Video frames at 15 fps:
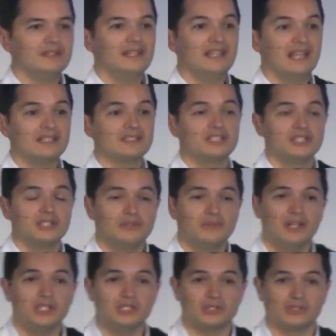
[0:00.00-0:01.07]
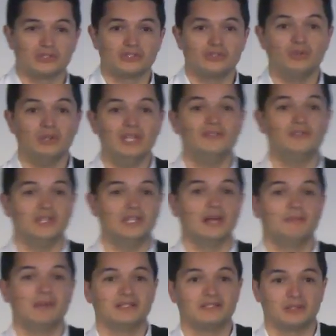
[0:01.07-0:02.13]
the next generations to live
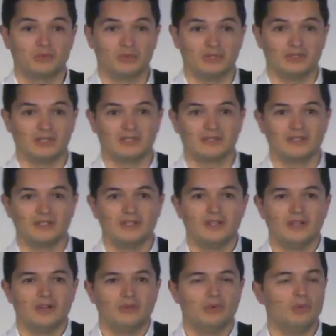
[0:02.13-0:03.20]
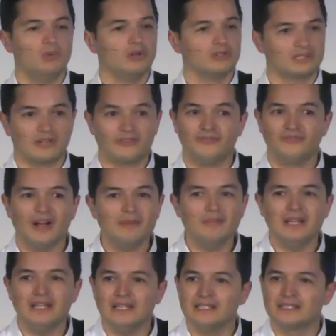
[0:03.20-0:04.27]
in a better world. We want our
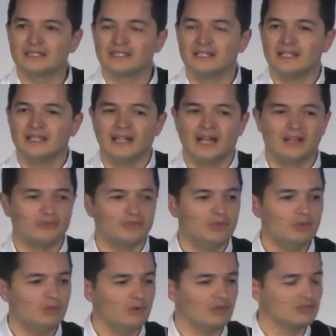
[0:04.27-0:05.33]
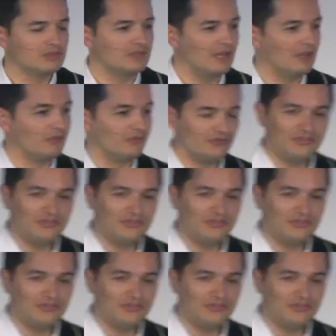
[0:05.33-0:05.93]
families and we want our